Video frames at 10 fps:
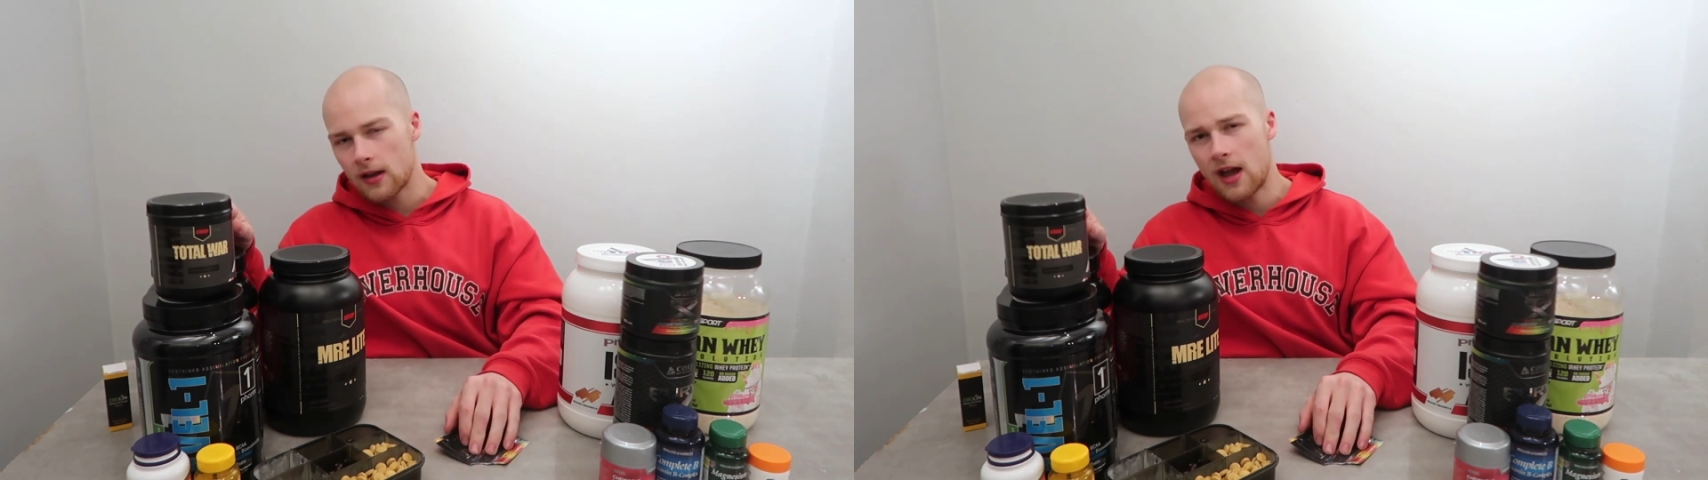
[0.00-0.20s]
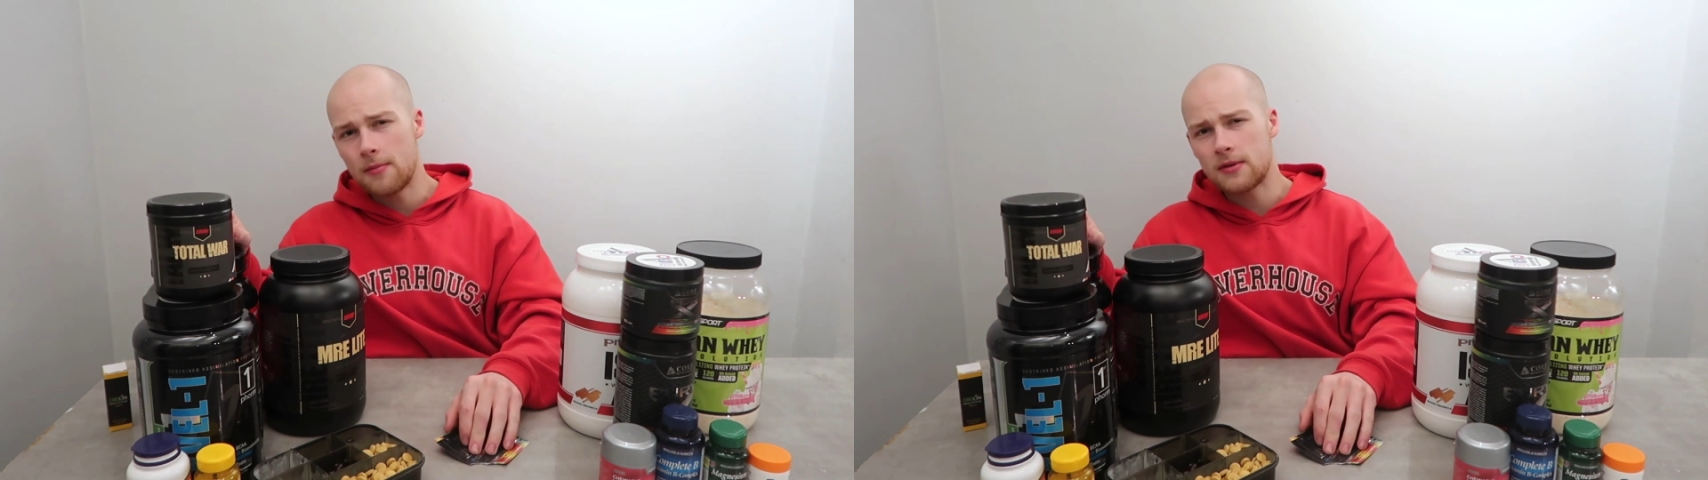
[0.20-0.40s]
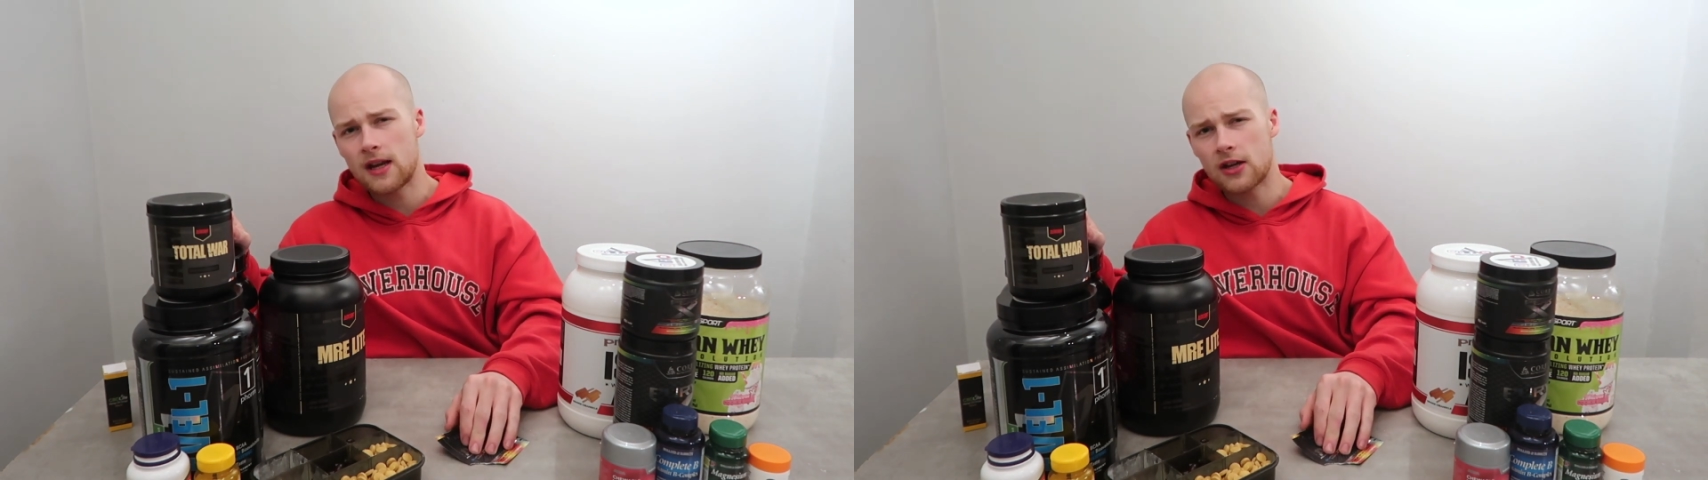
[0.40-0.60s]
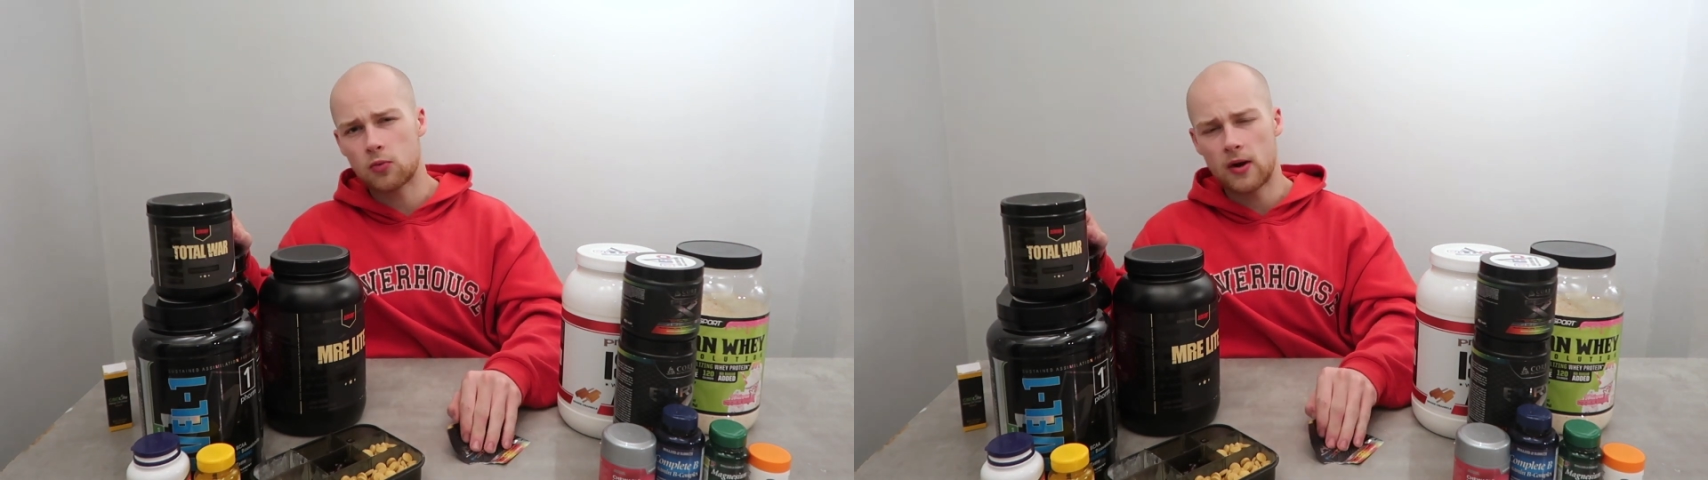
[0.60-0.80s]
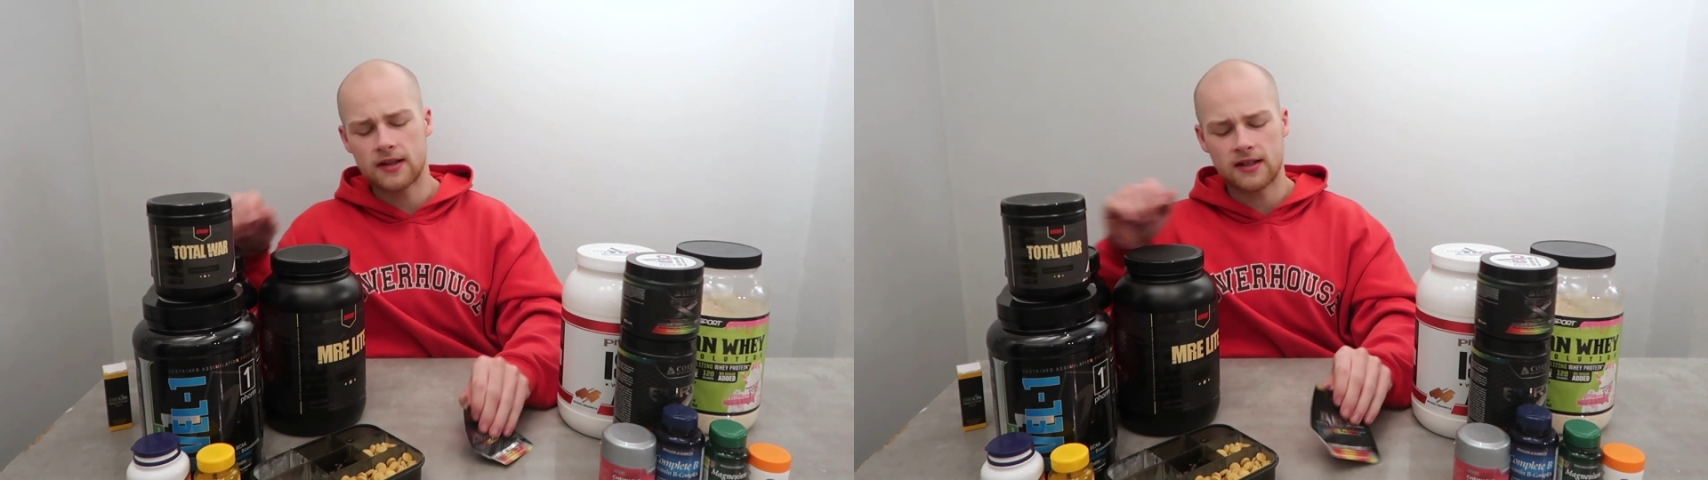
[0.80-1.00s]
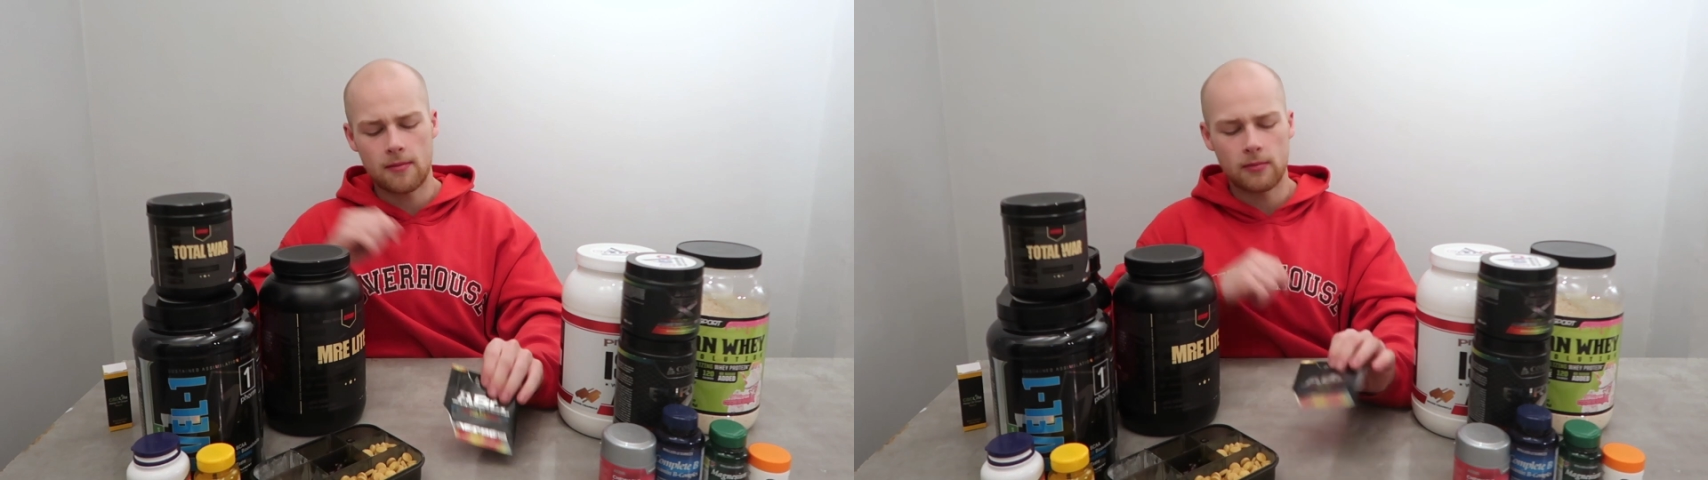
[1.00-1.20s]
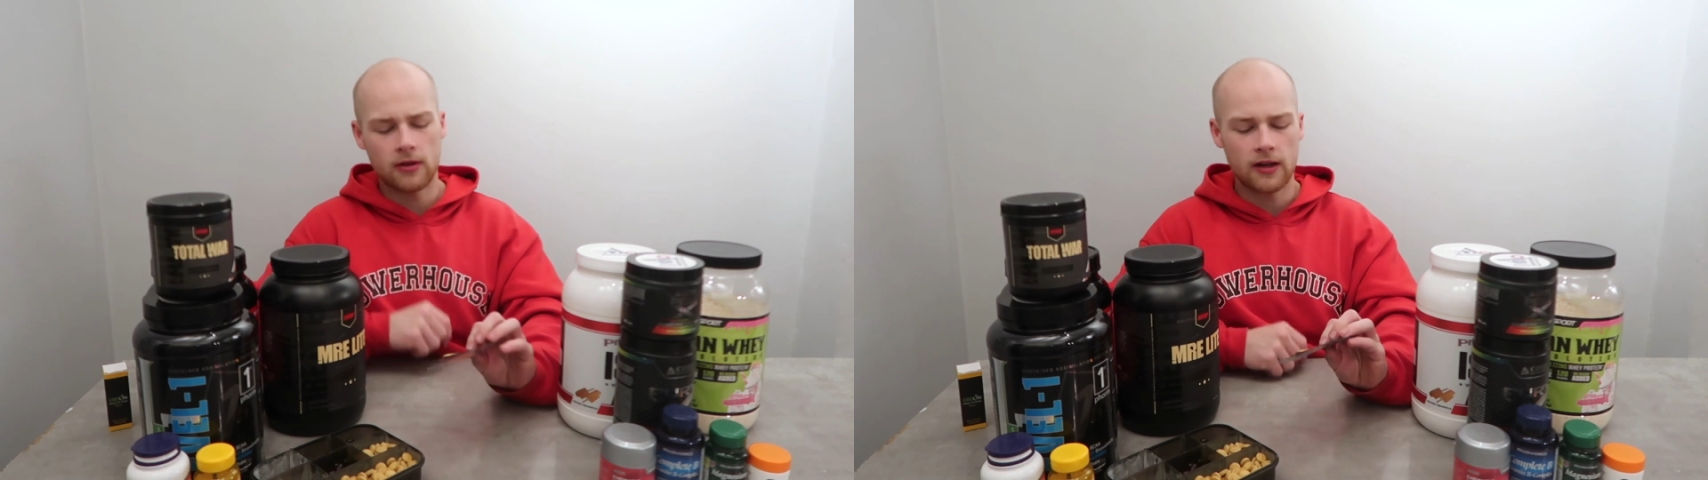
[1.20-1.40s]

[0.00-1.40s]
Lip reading: MTS whey sample,